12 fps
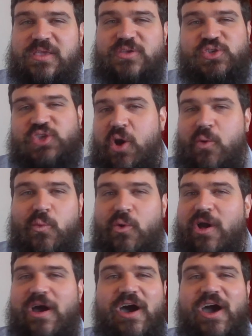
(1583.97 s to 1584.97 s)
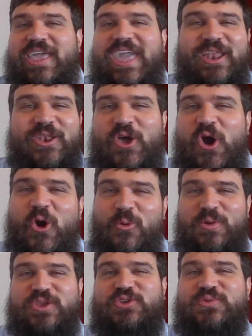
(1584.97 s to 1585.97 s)
So again,
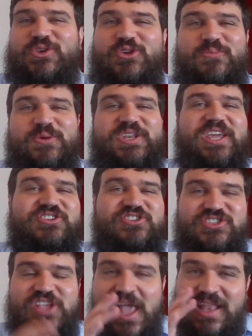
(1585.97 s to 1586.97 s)
open to interpretation.